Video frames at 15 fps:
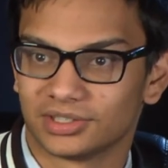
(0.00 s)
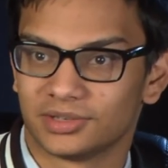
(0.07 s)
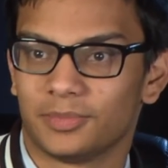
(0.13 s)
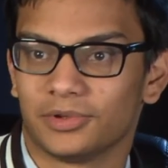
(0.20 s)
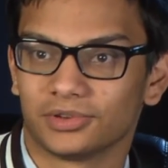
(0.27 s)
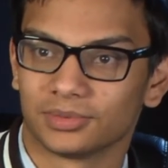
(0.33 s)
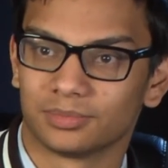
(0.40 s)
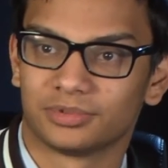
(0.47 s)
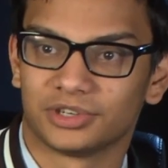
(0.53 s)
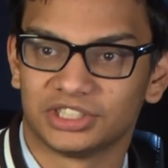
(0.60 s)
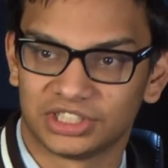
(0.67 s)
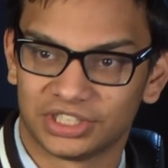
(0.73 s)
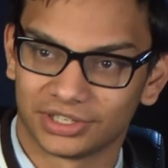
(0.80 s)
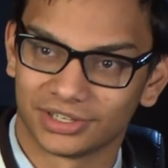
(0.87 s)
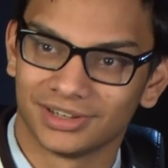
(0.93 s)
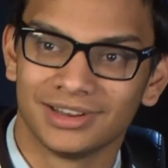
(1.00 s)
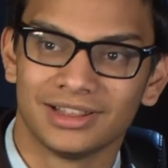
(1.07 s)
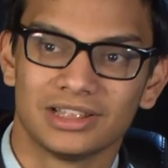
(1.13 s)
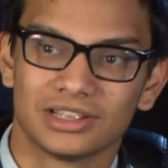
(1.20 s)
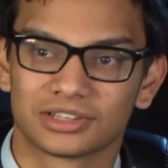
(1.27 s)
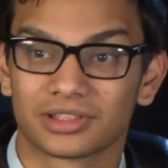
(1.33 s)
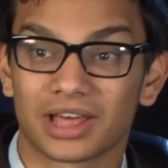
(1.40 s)
to build a bridge here.
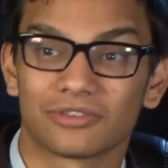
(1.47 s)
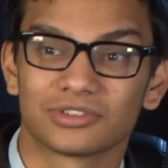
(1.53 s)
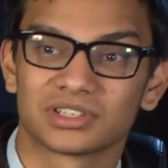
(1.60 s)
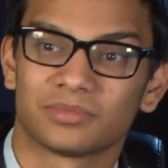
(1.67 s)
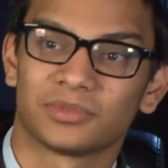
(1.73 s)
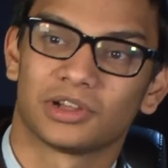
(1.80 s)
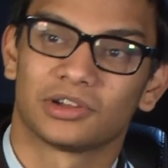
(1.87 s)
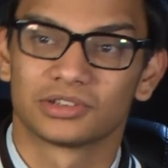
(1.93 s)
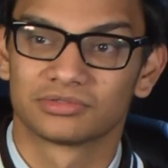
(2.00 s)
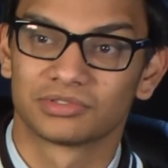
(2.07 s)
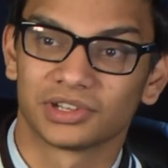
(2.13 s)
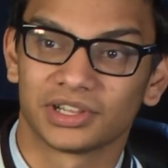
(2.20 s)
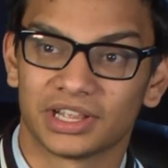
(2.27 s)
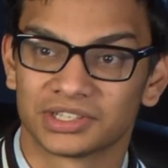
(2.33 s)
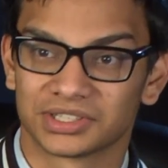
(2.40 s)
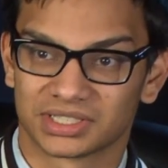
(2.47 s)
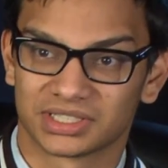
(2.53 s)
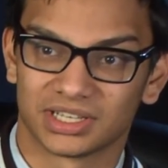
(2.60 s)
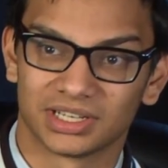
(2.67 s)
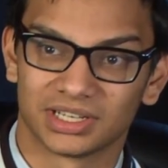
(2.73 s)
So that was something I was really interested